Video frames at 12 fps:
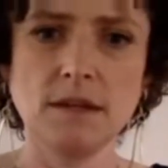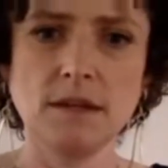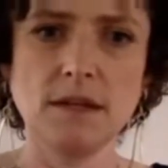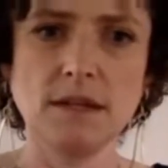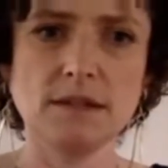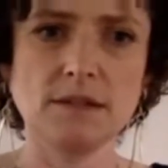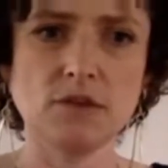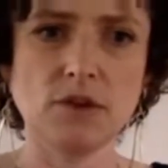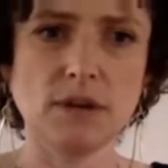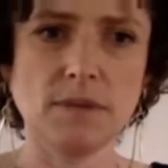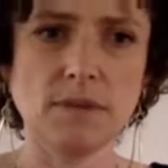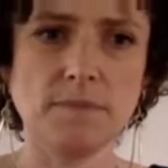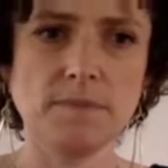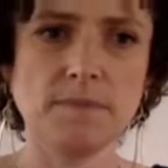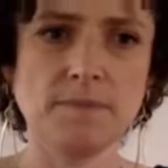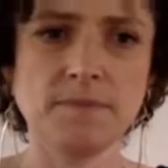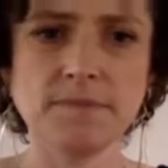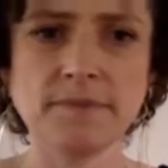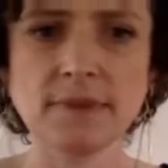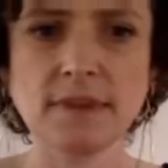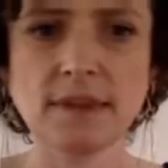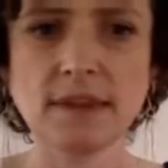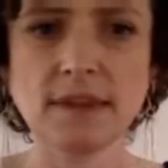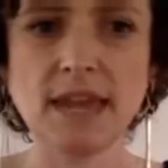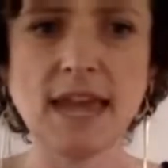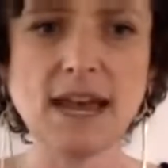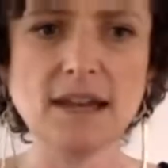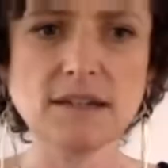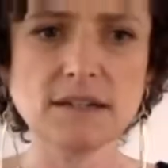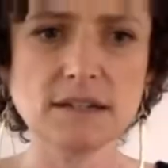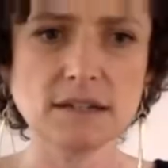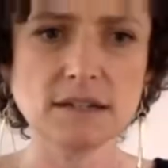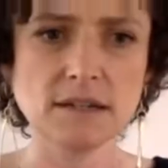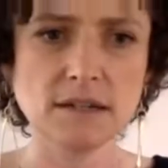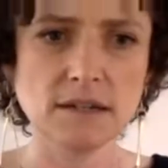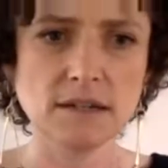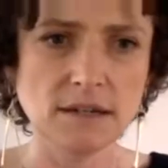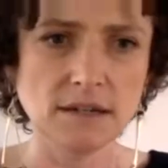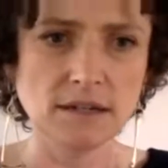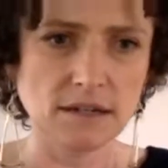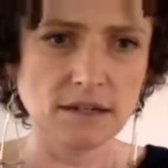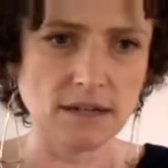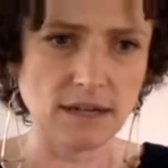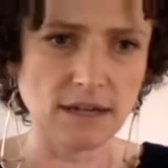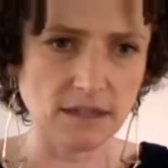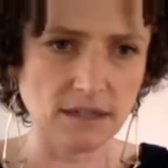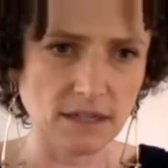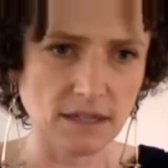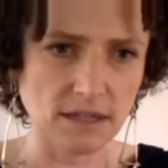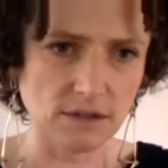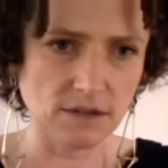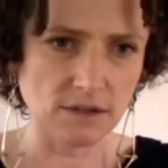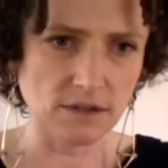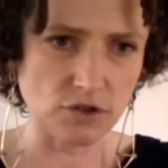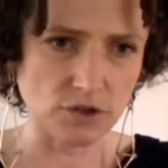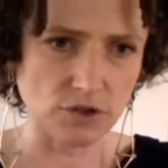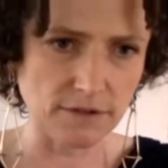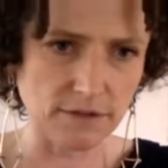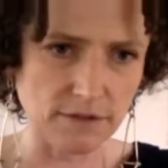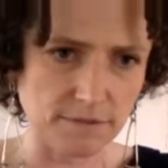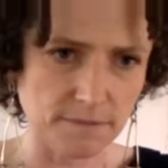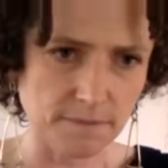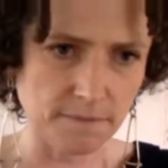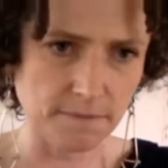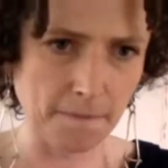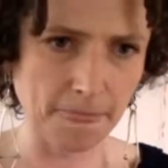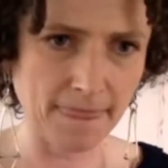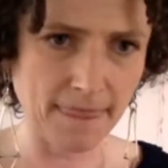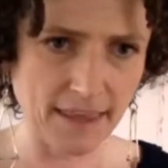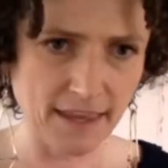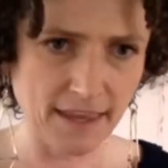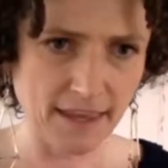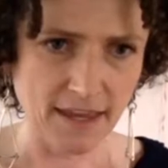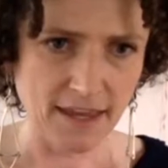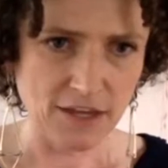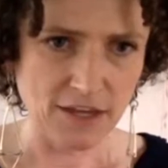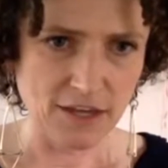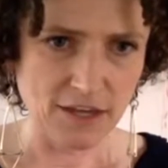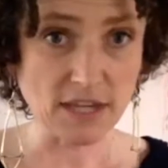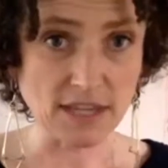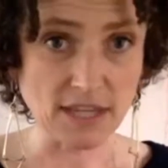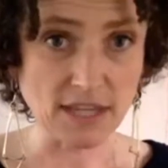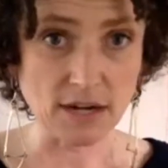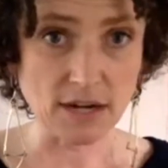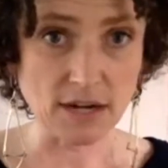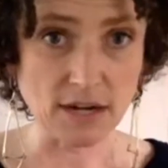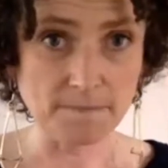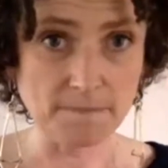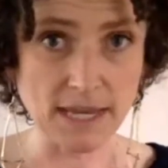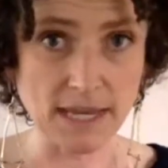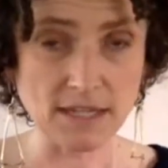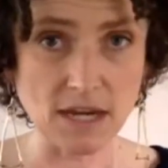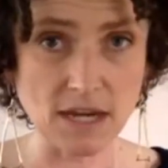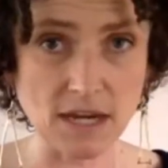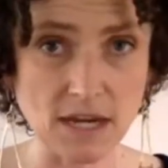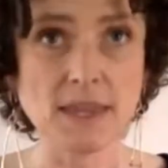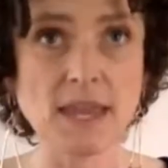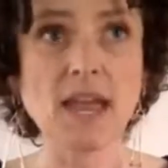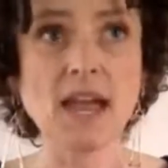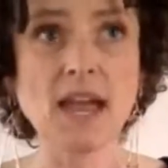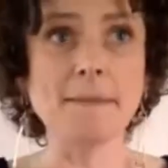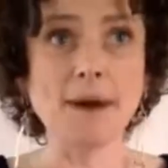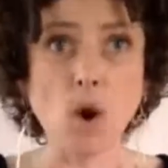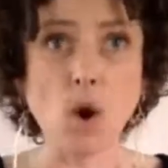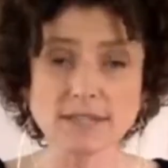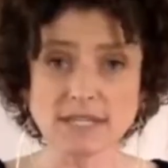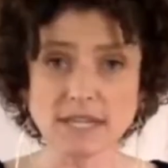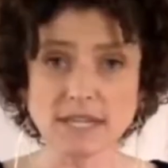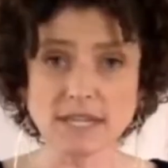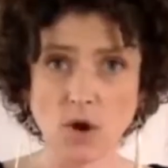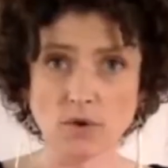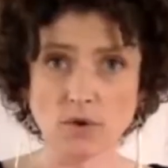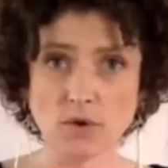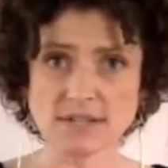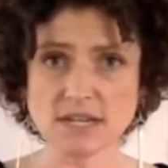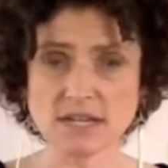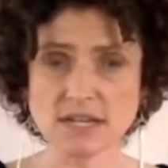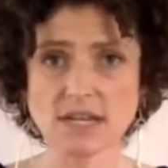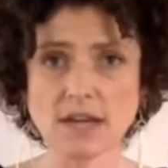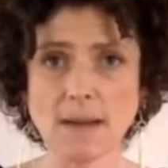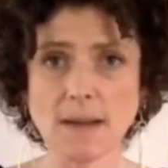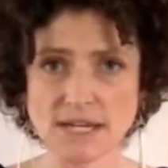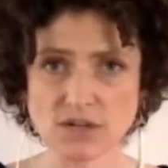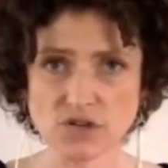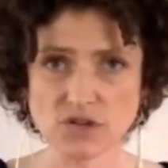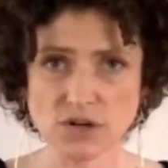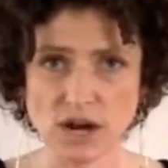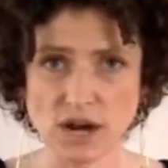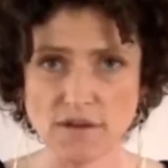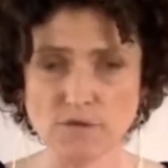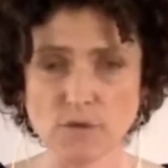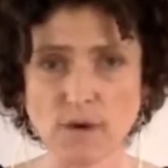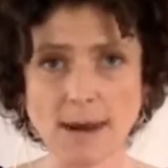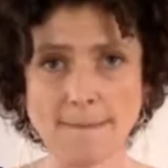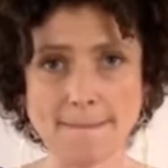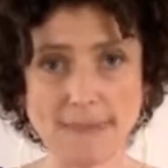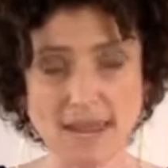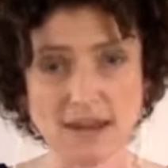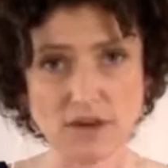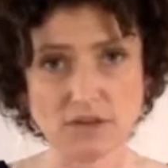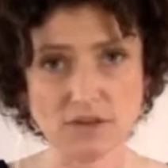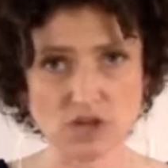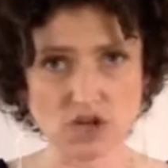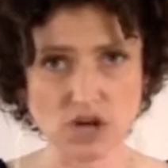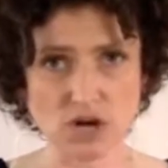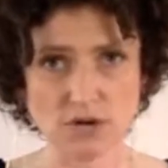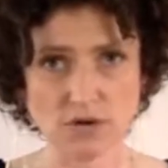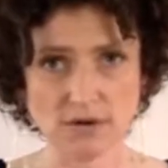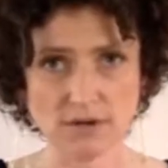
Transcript: Instagram, at Allie Shirtcliffe. You can check that out anytime. I'm always going to post a picture of what I make on the show,